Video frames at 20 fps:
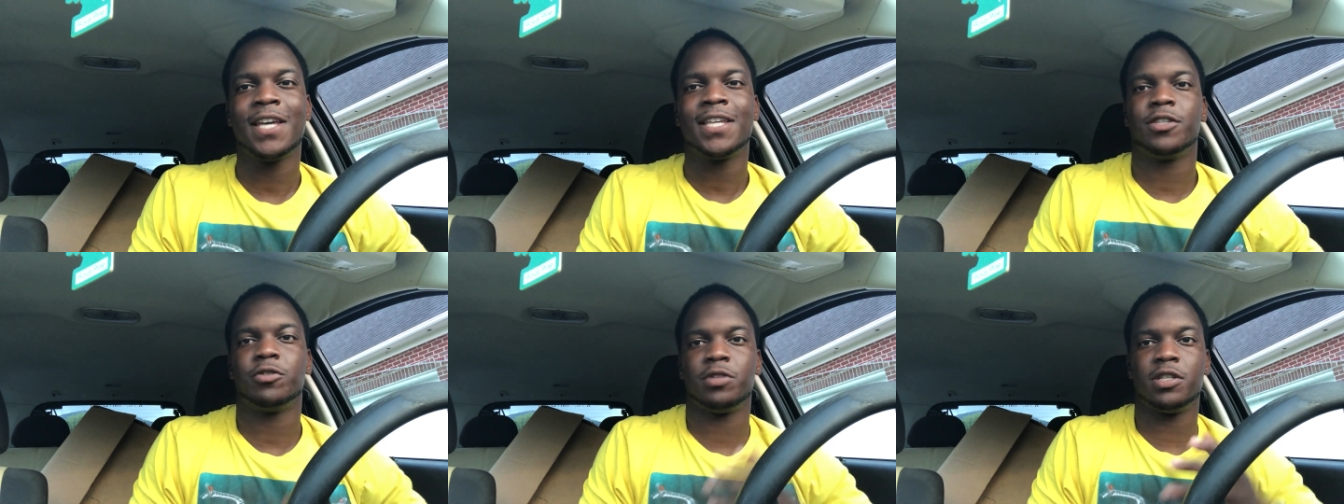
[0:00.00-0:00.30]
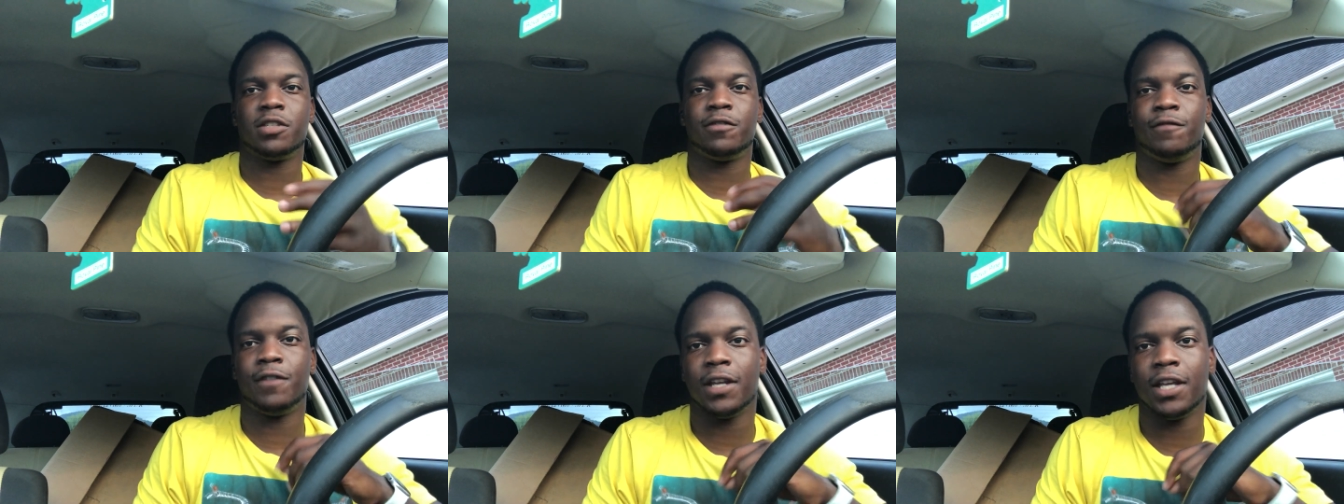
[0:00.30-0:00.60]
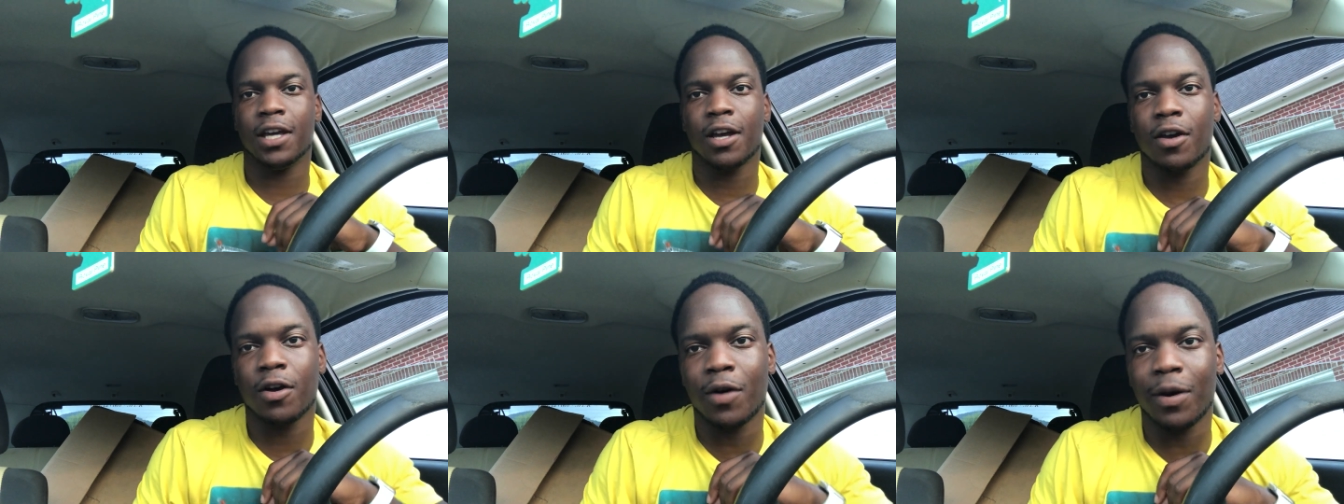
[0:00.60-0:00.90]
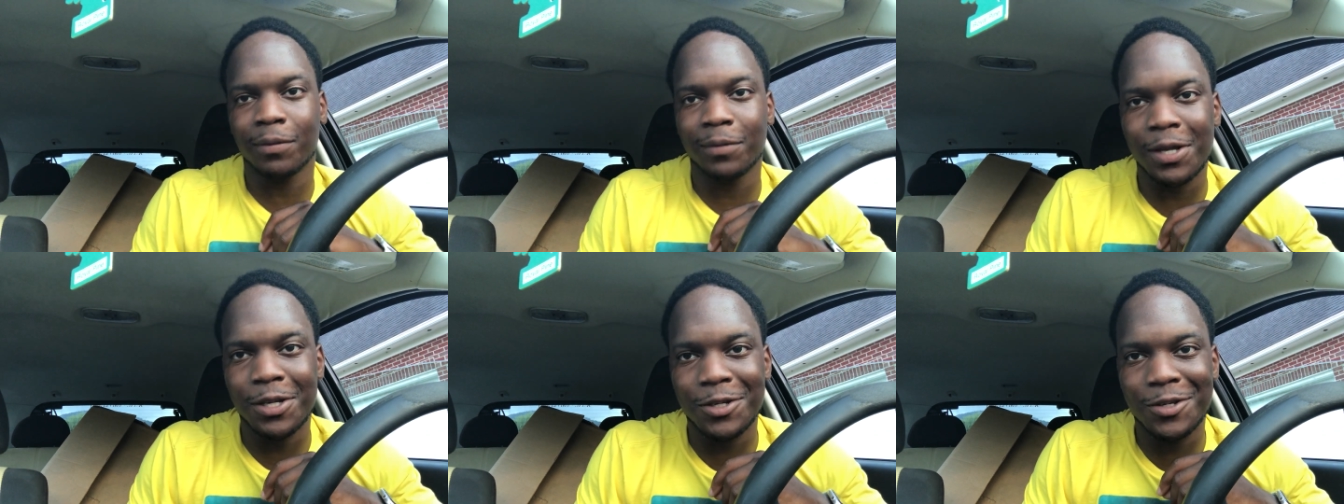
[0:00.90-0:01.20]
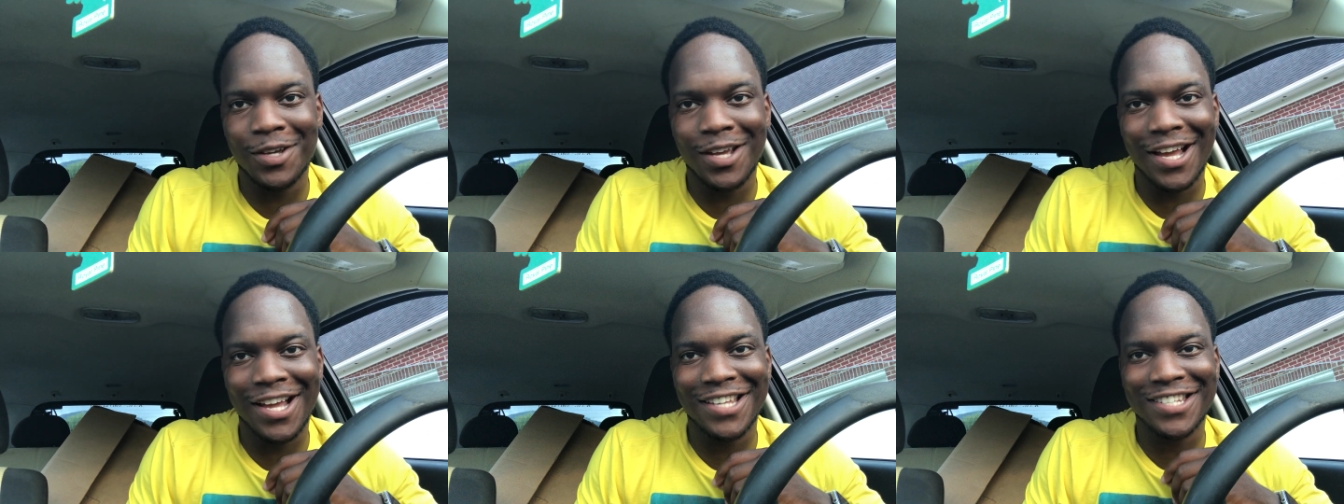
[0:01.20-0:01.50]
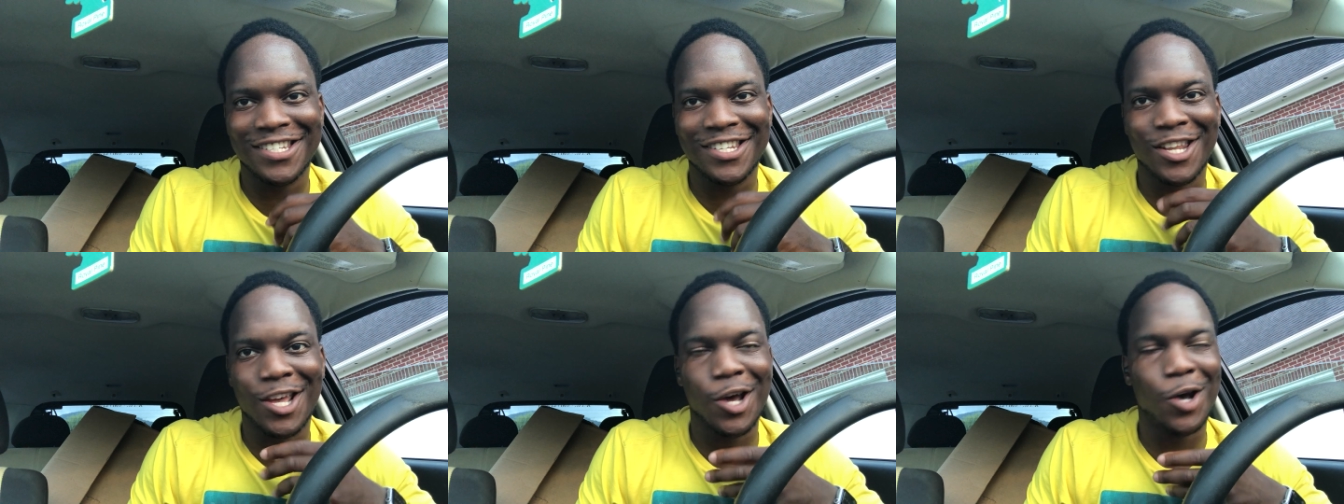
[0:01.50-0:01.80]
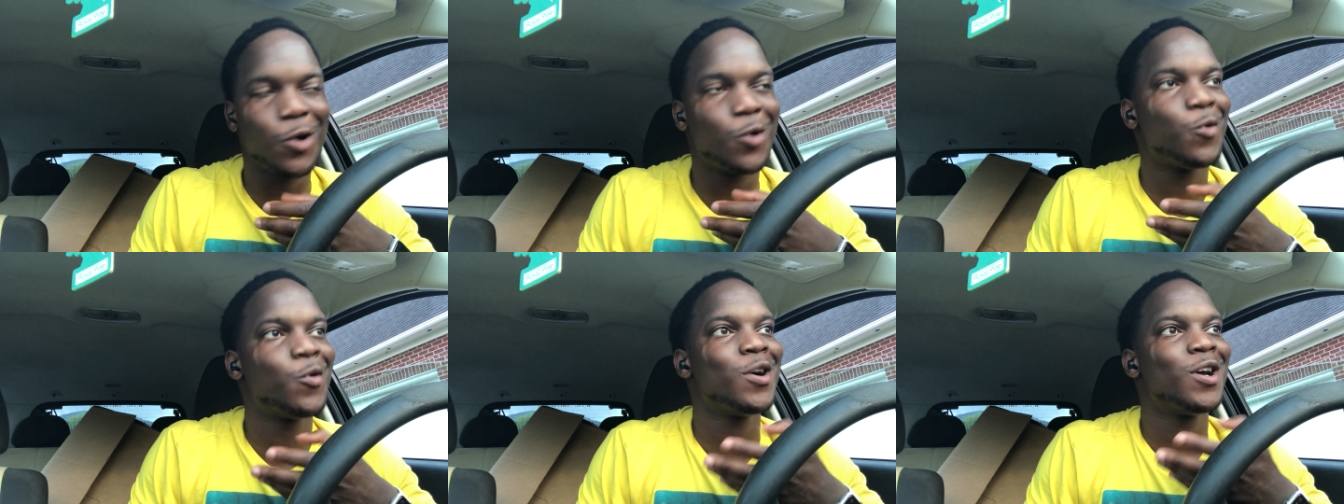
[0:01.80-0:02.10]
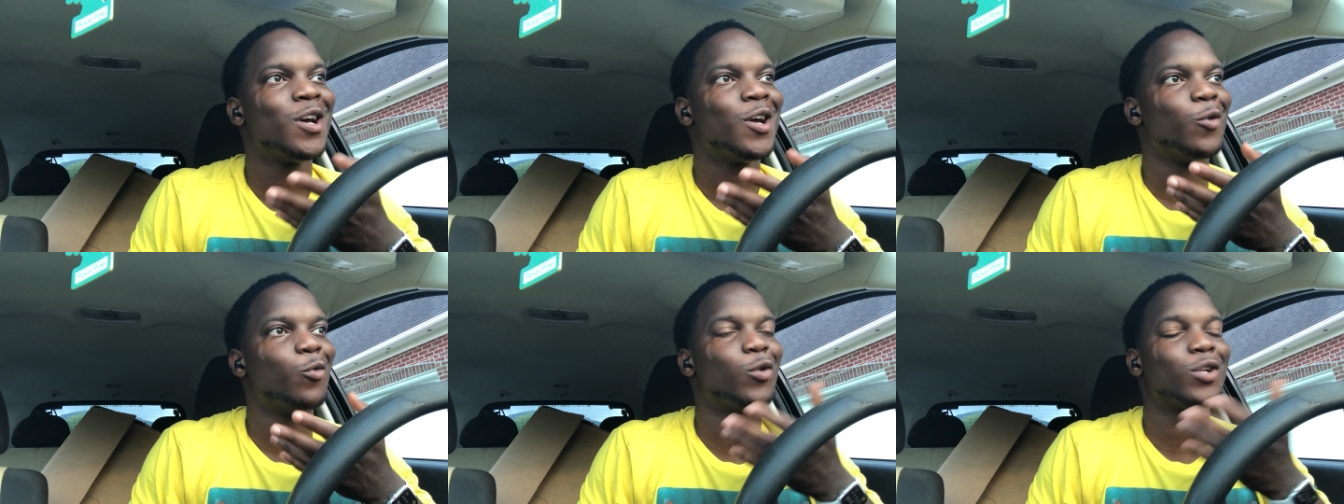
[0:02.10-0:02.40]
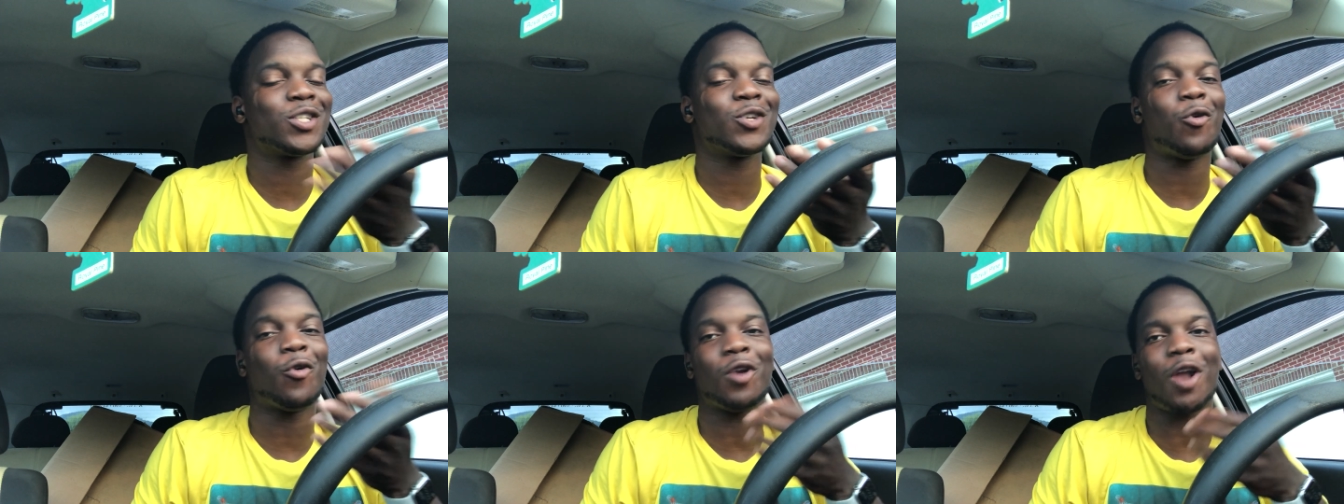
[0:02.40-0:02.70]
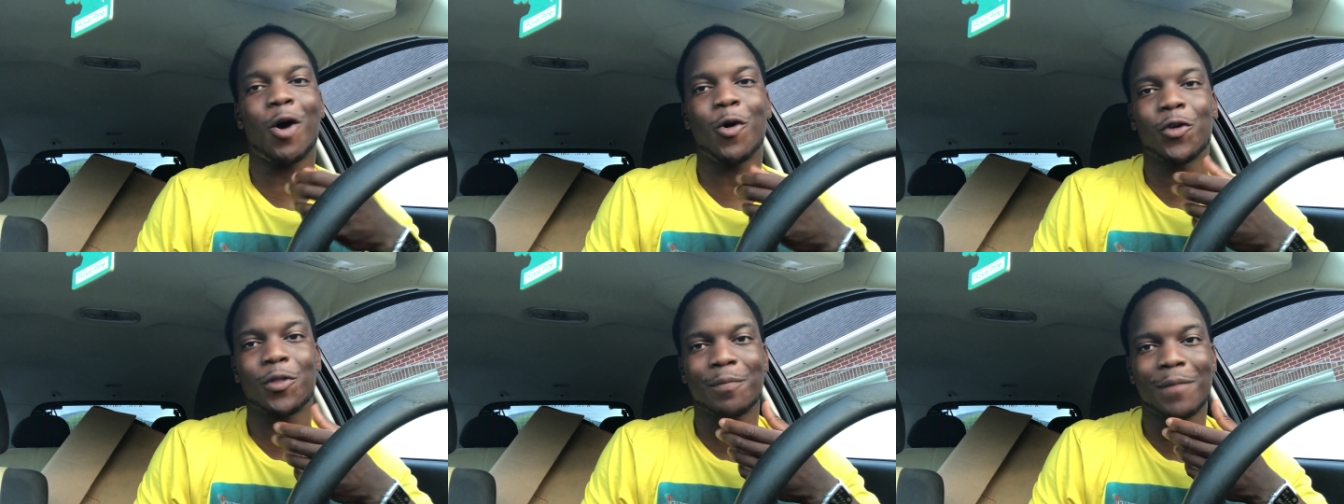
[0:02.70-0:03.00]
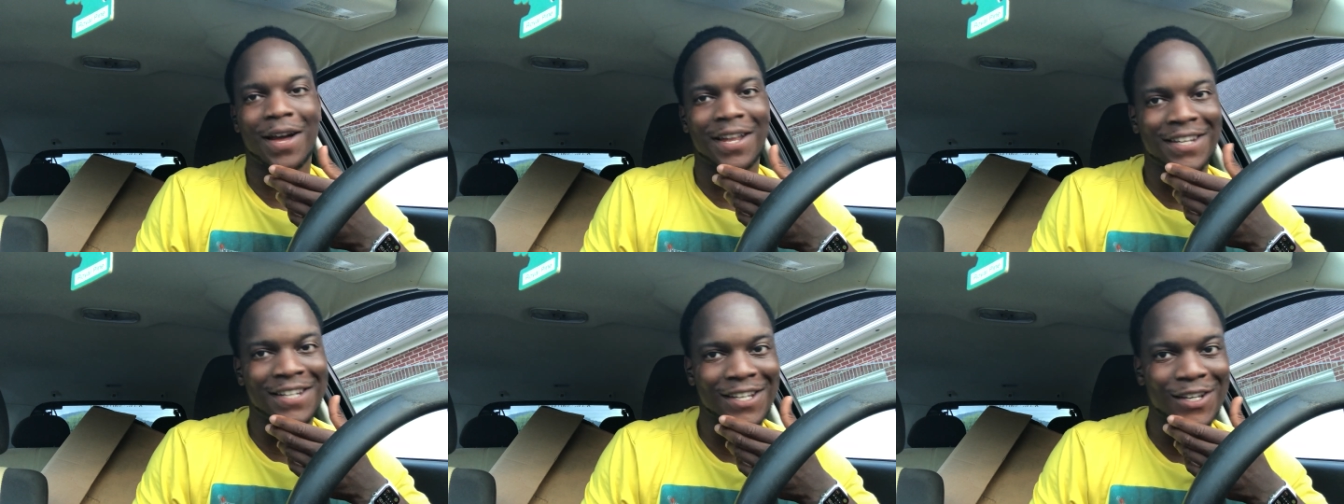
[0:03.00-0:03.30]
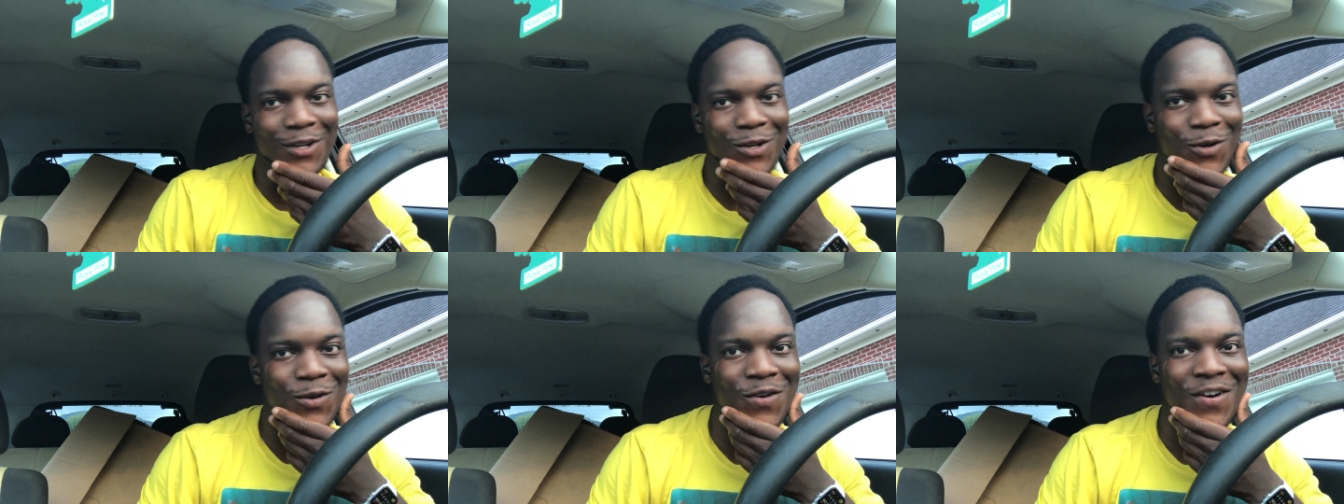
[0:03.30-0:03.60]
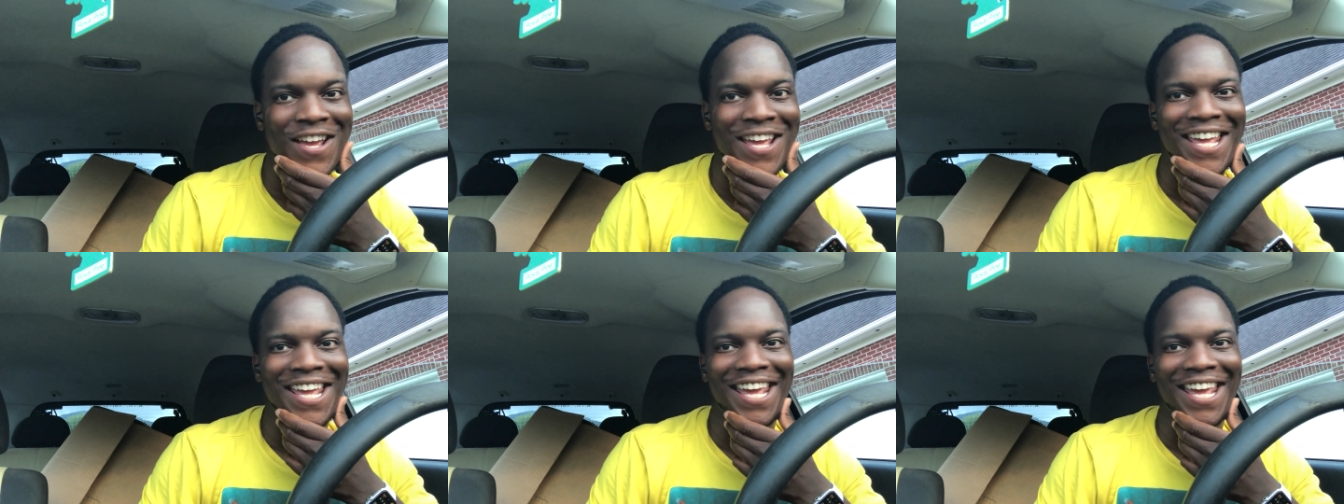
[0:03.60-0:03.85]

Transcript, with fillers: So in this video, I'm letting you guys know what's going on with my deal.